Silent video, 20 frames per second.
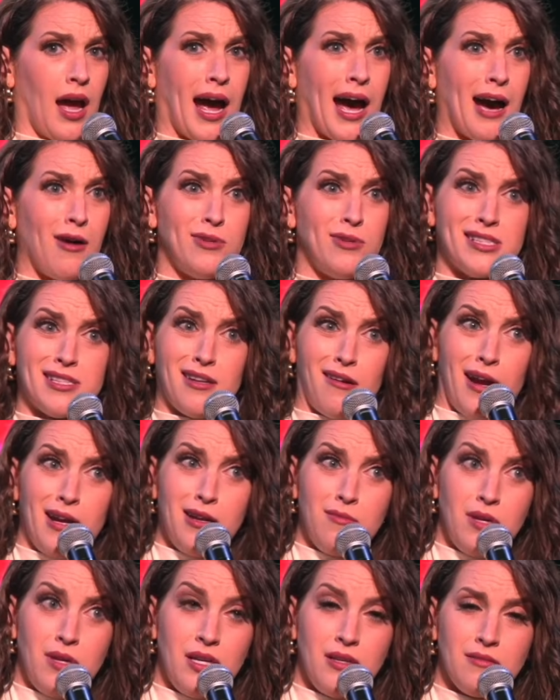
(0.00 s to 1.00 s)
I was their
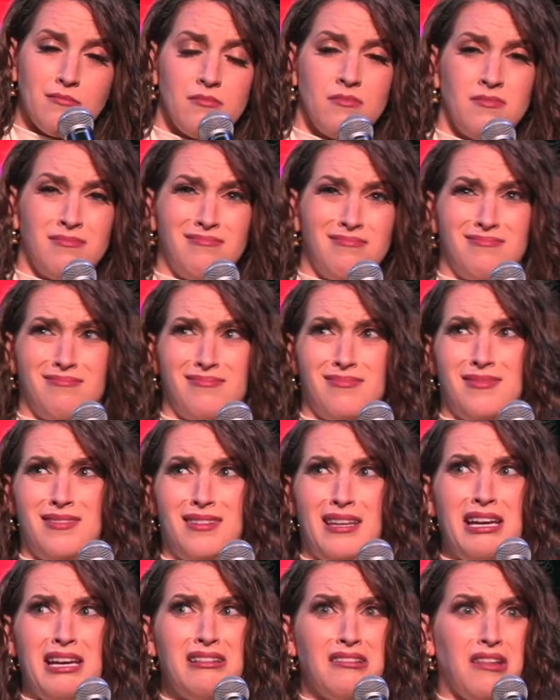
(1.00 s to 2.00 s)
enemy.
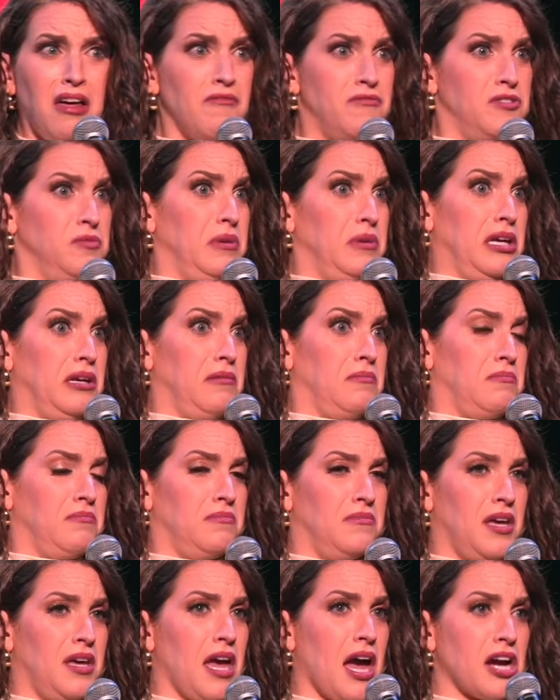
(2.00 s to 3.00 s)
They loved me.
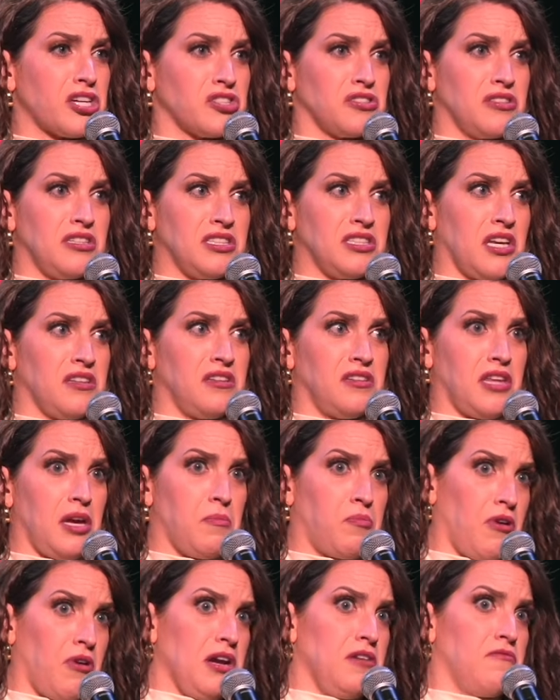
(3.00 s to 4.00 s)
They actually said that they
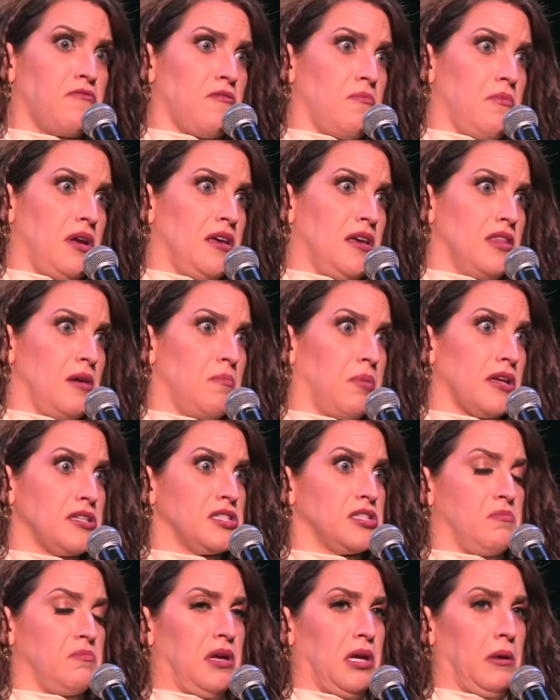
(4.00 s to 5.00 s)
prayed for me and they
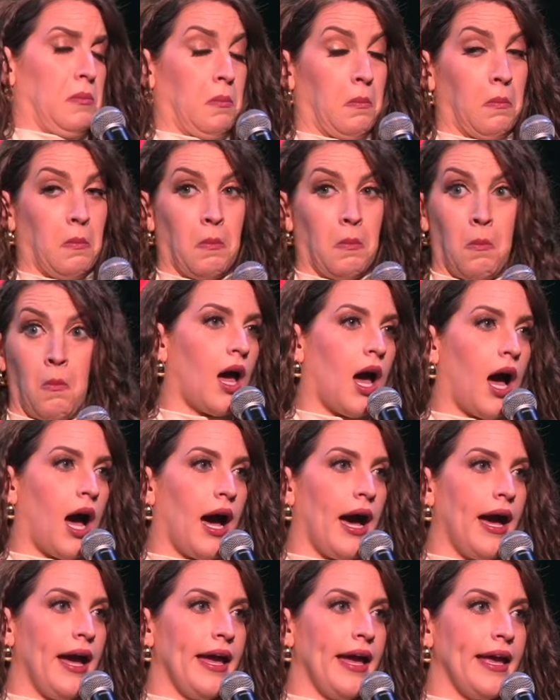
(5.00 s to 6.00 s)
blessed me.
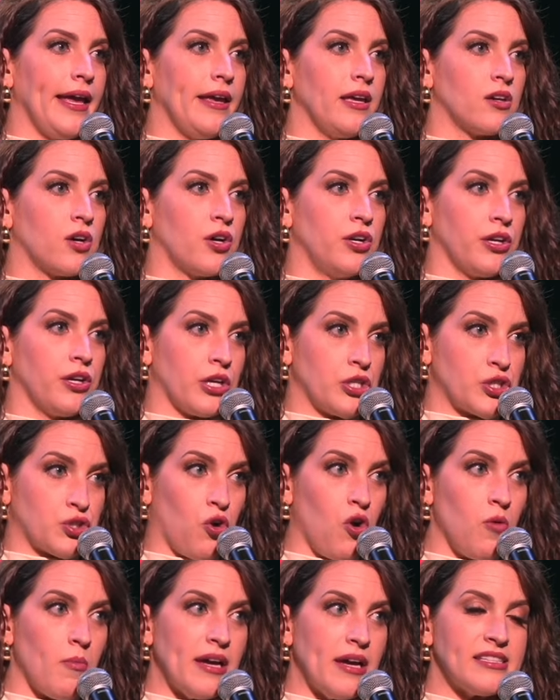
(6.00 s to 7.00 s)
I couldn't
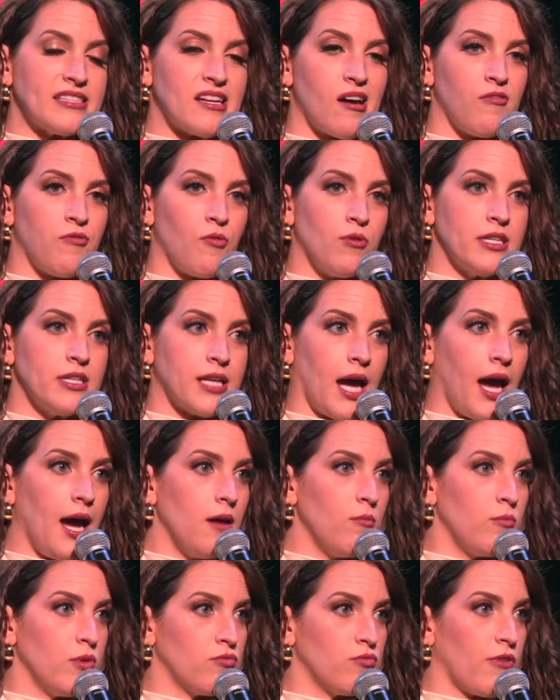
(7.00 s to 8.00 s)
control myself one
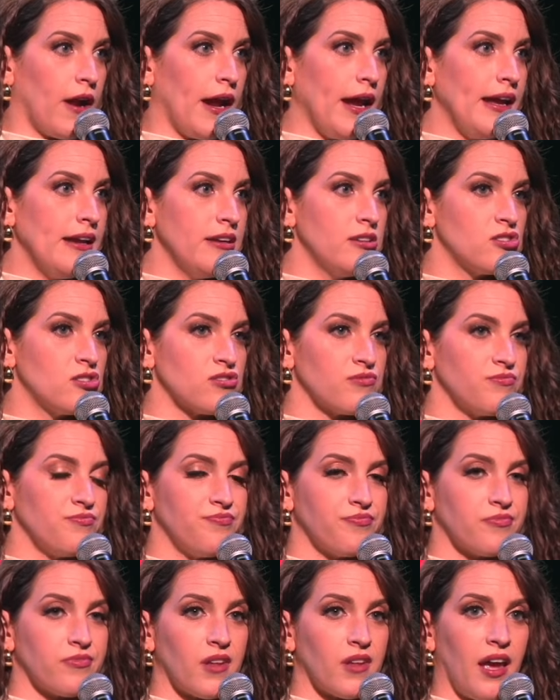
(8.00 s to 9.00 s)
time with rage,
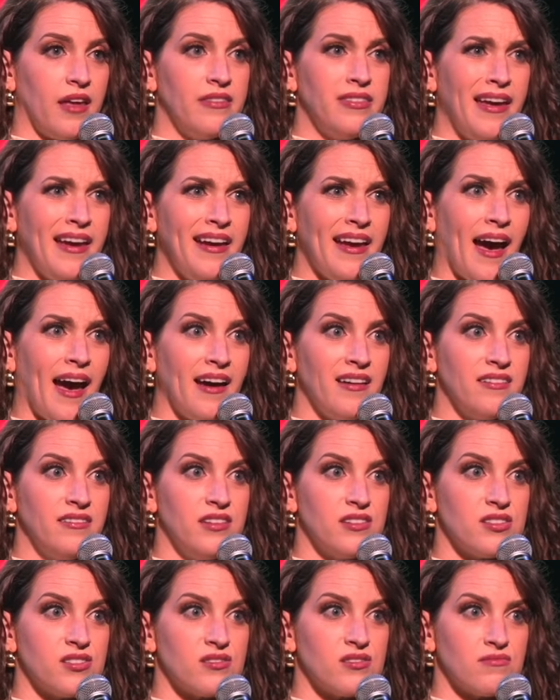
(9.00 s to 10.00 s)
and they had
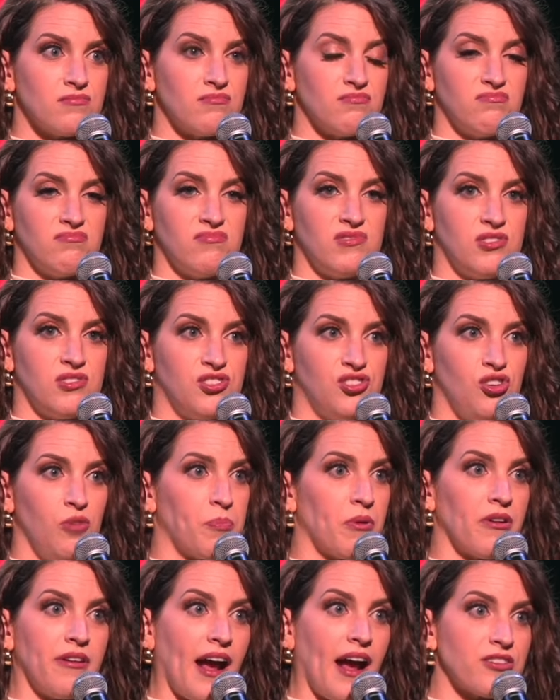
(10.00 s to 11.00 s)
this
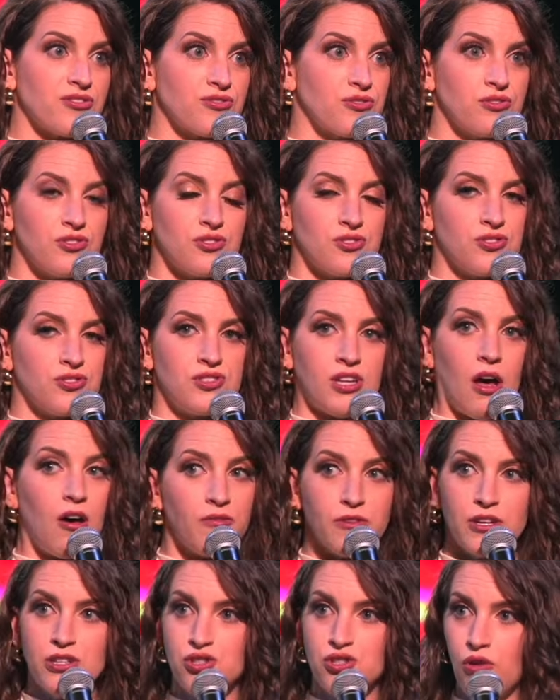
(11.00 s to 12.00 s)
supernatural
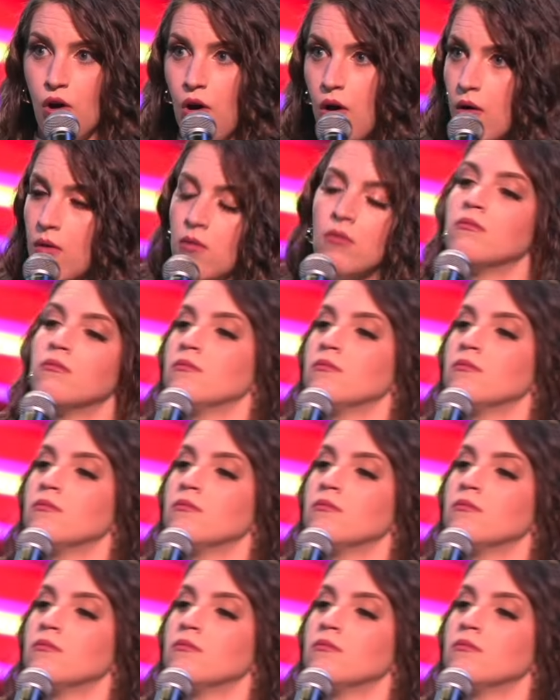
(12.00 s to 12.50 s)
self-control